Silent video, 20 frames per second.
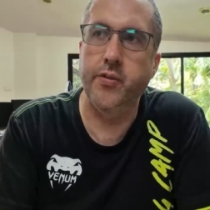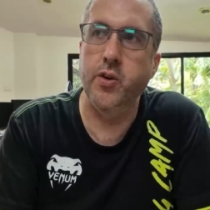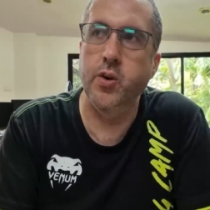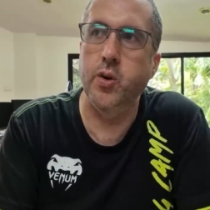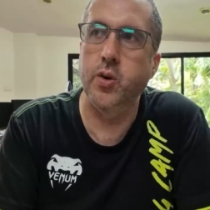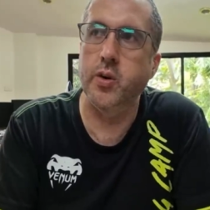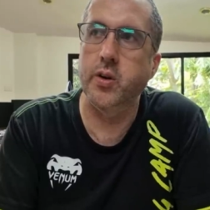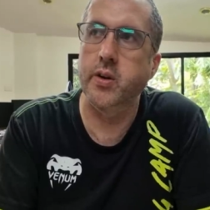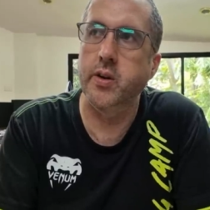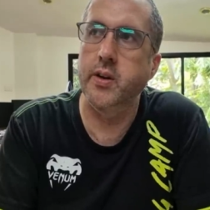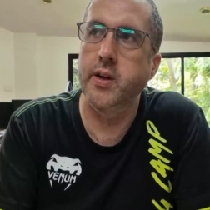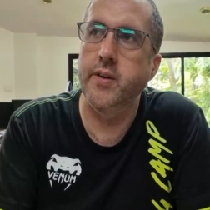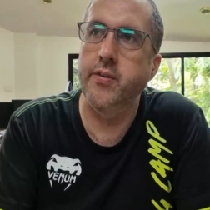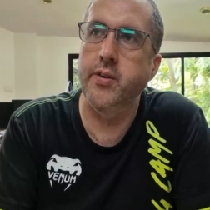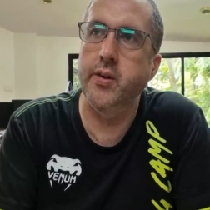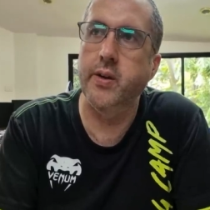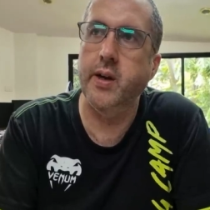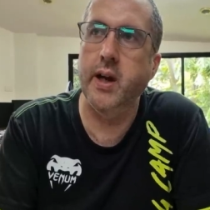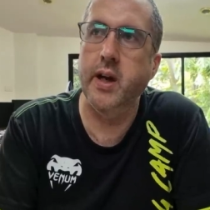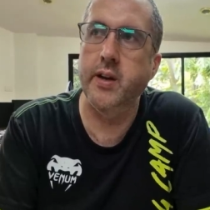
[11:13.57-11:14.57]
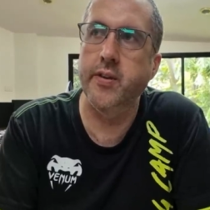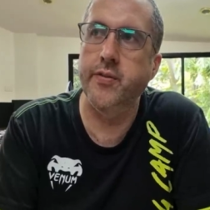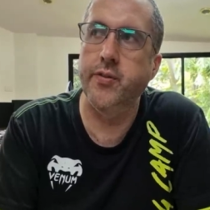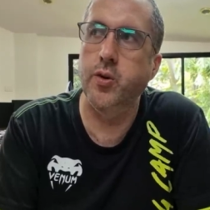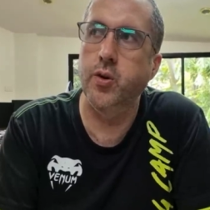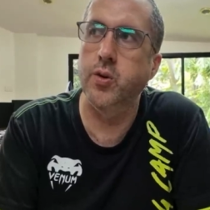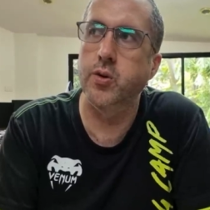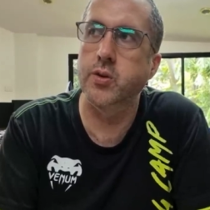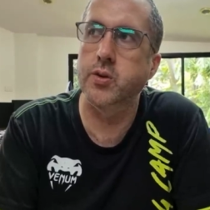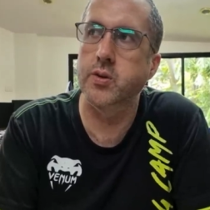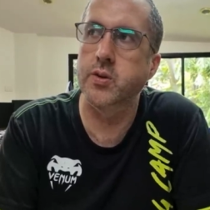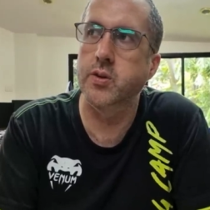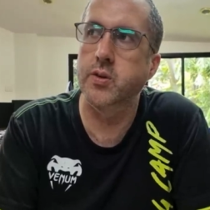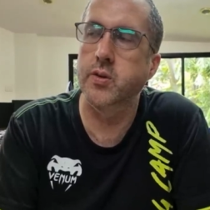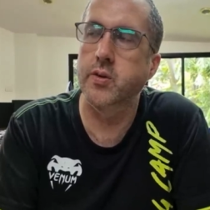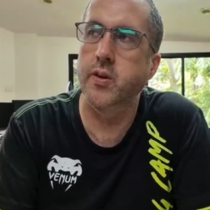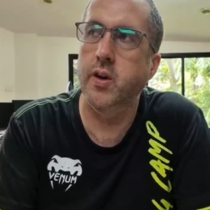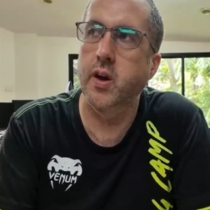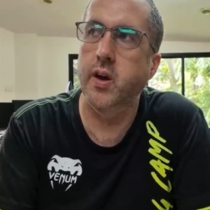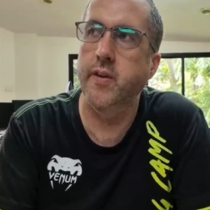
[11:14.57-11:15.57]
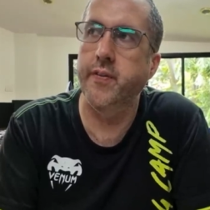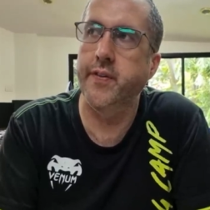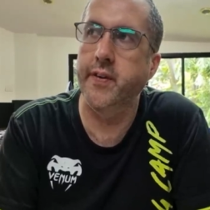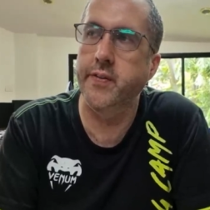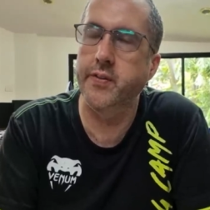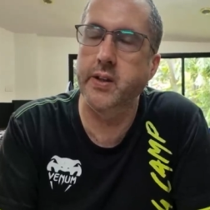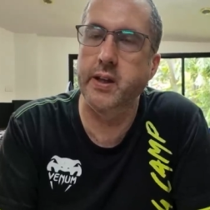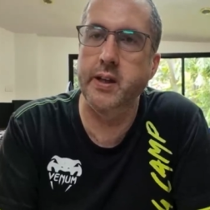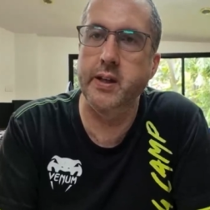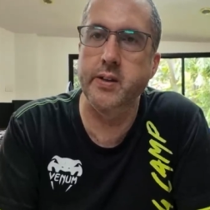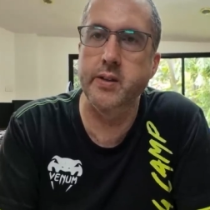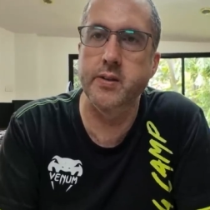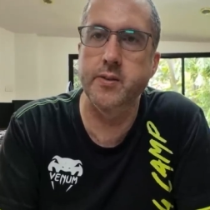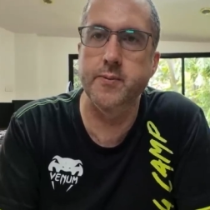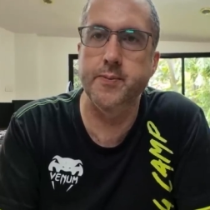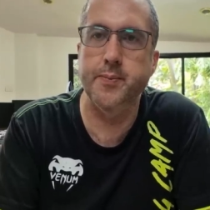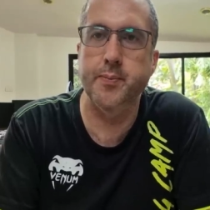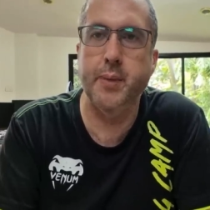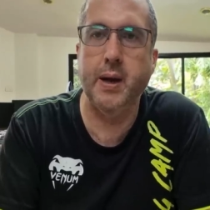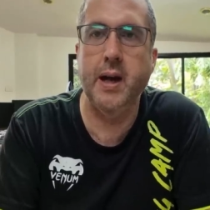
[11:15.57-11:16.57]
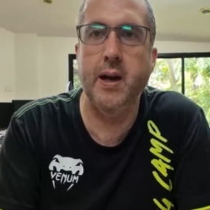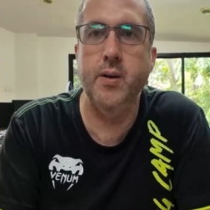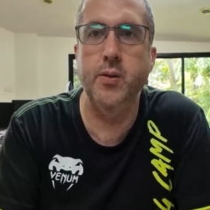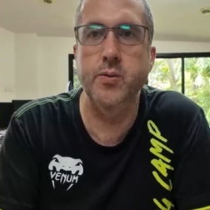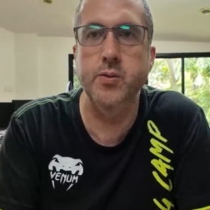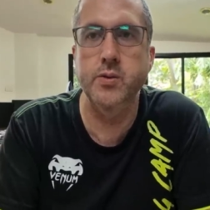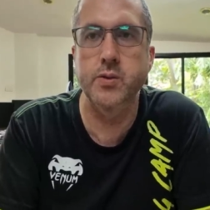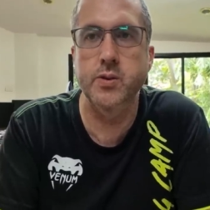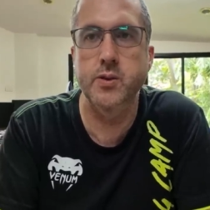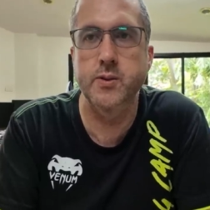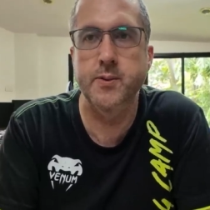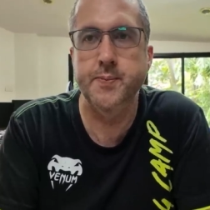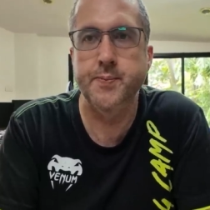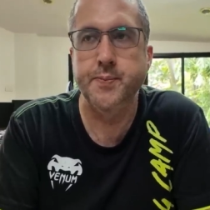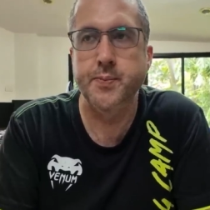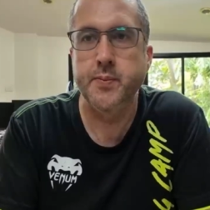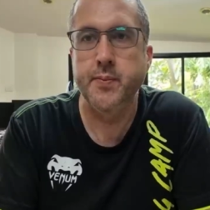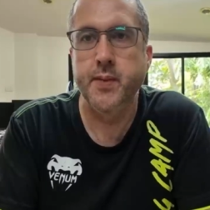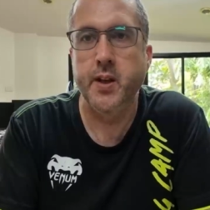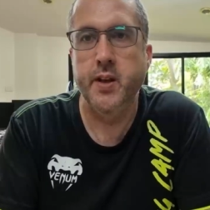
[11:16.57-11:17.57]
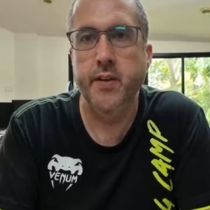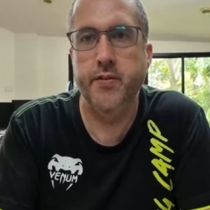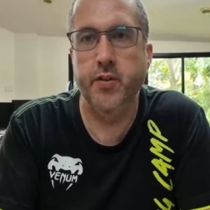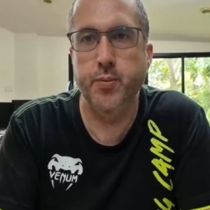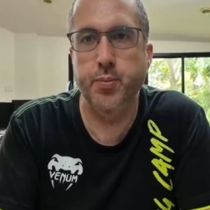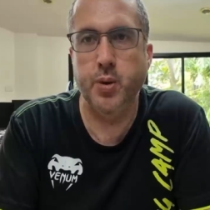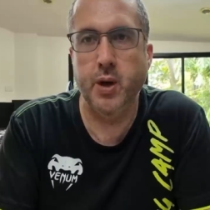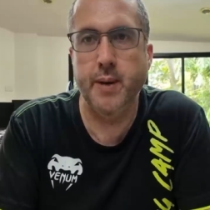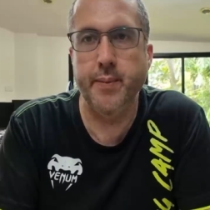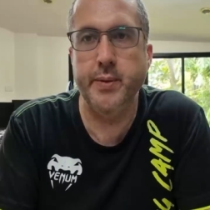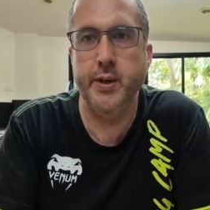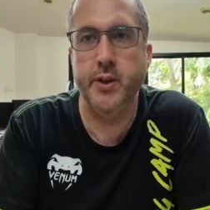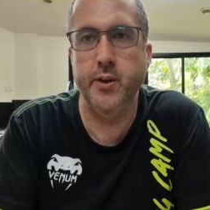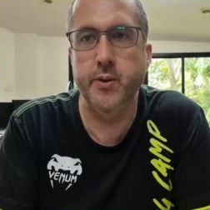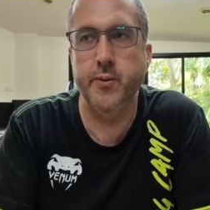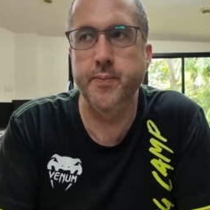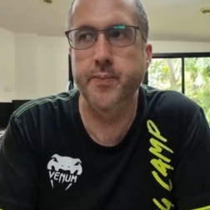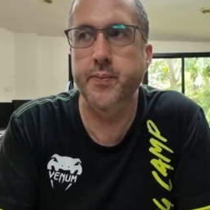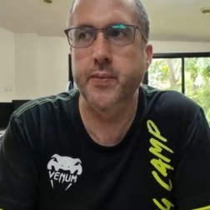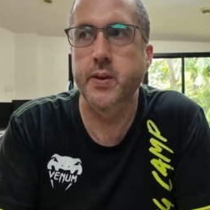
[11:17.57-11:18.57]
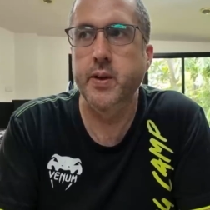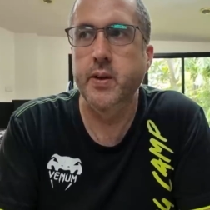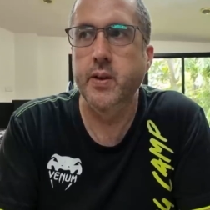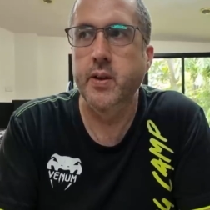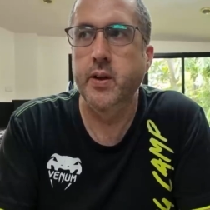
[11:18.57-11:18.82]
Look, if you can't afford £15 for premium